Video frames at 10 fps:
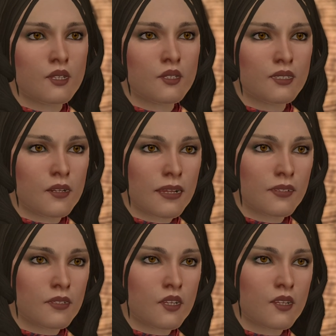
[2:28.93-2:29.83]
We would
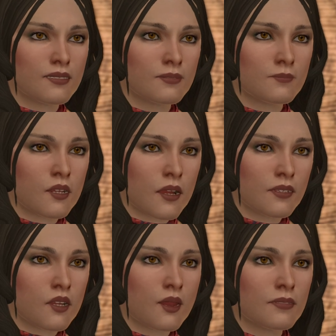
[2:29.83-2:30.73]
never turn someone
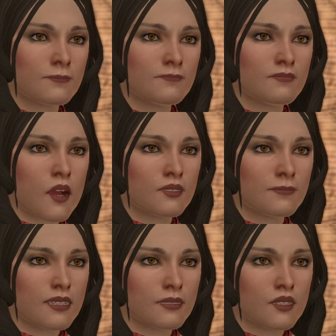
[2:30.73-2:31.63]
over to the
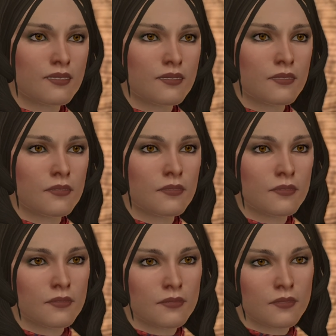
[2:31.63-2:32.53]
Templars, Mistress.
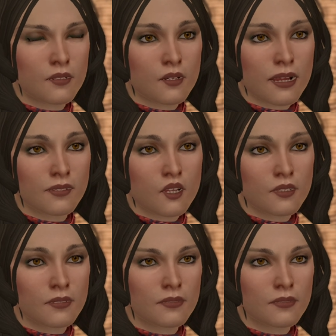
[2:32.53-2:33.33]
Never.